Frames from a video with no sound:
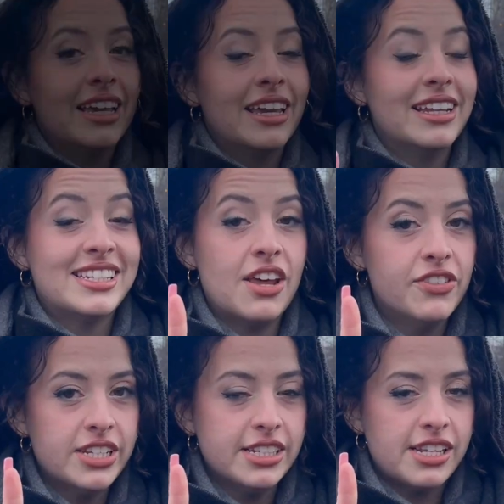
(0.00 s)
In
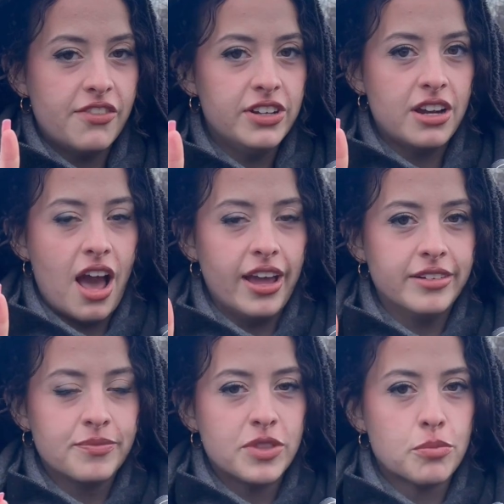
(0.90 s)

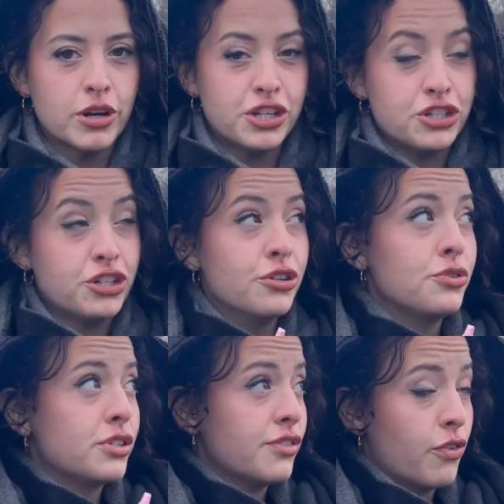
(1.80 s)
1779, the British
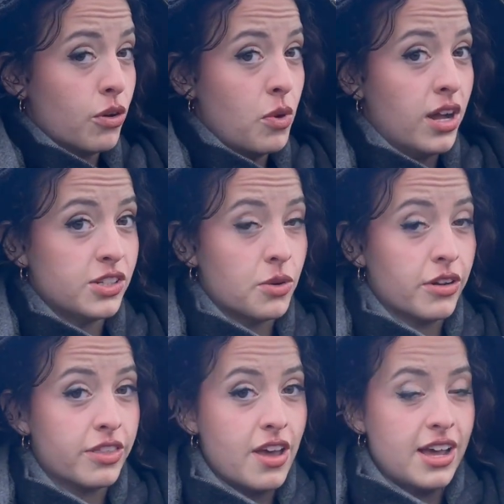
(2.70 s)
used Fort
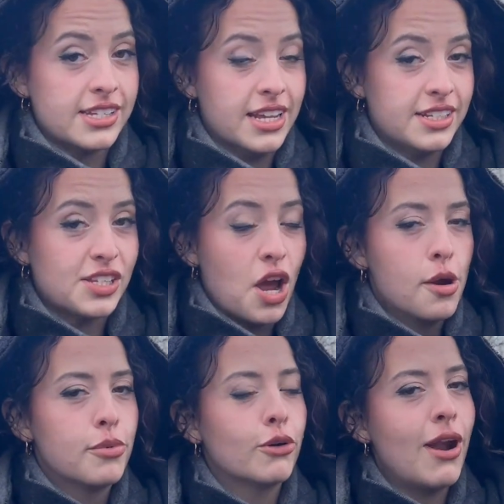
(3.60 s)
Wadsworth as its
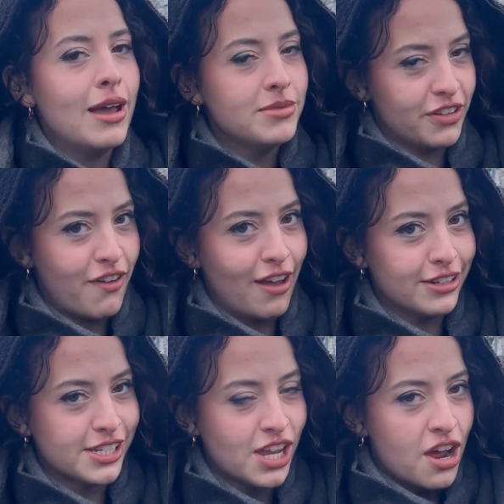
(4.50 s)
prime
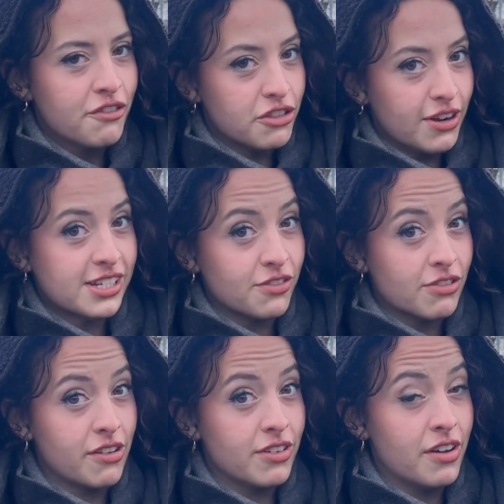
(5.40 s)
defense for the rest
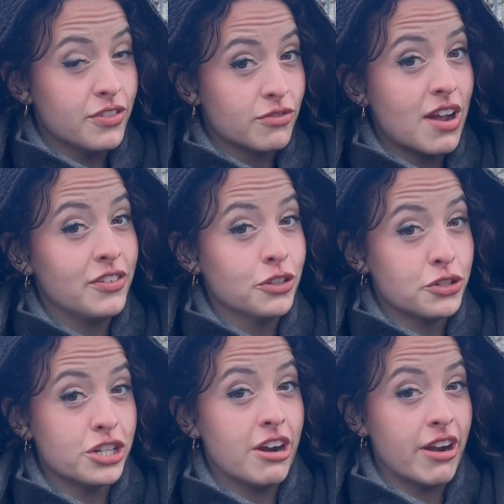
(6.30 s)
of the
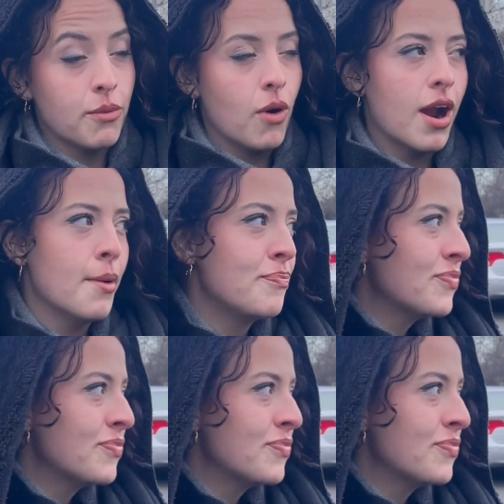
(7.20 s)
Revolutionary War.